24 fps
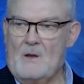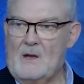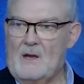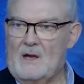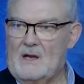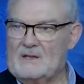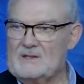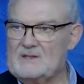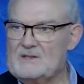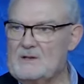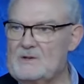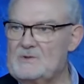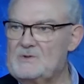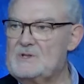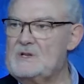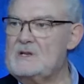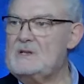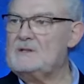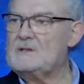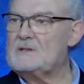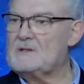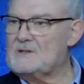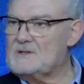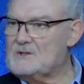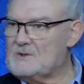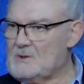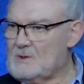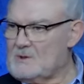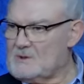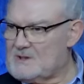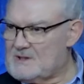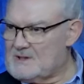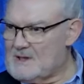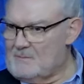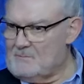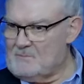And so Jesus saw
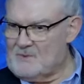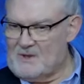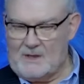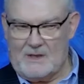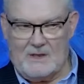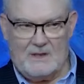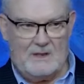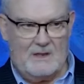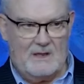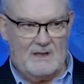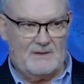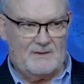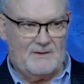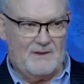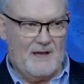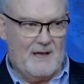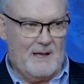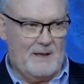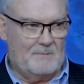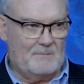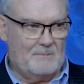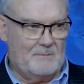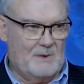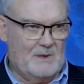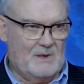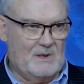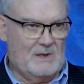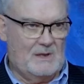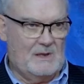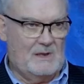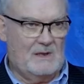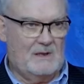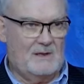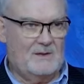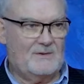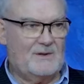something in them
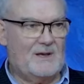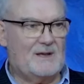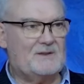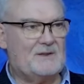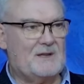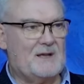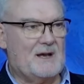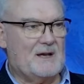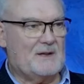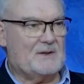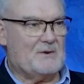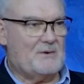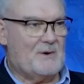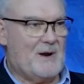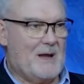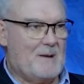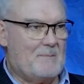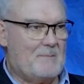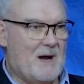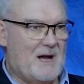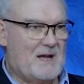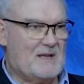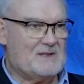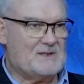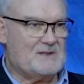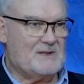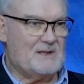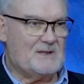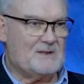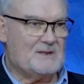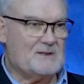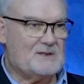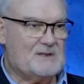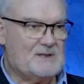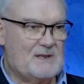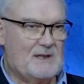that the other rabbis
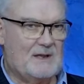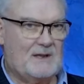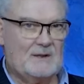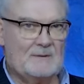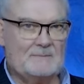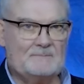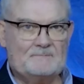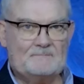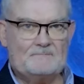didn't see.